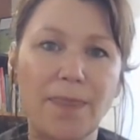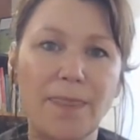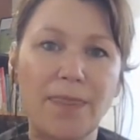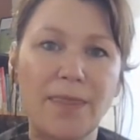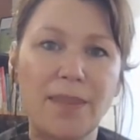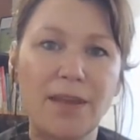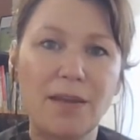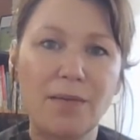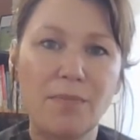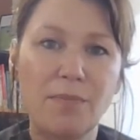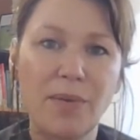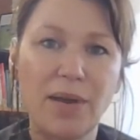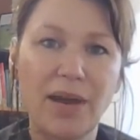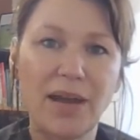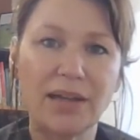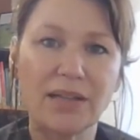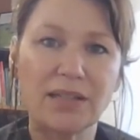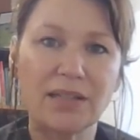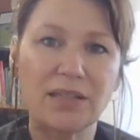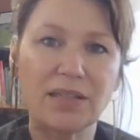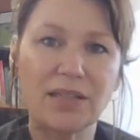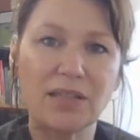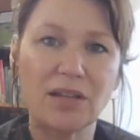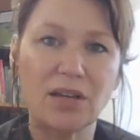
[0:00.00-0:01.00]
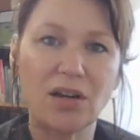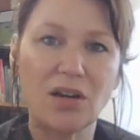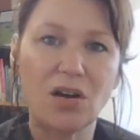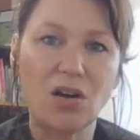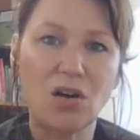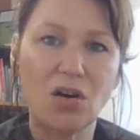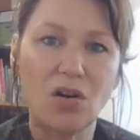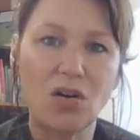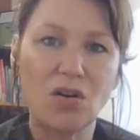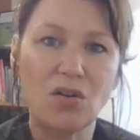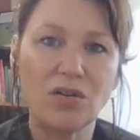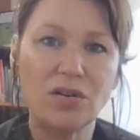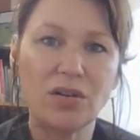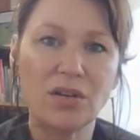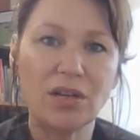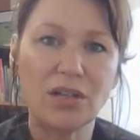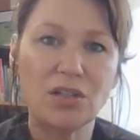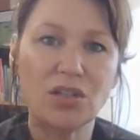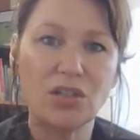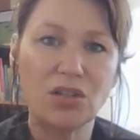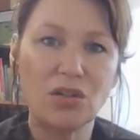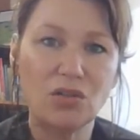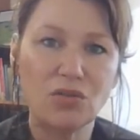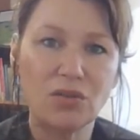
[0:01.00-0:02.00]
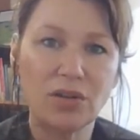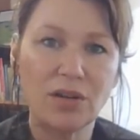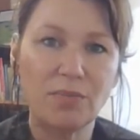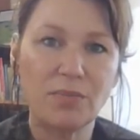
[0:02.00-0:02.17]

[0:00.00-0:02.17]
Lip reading: The impacts on children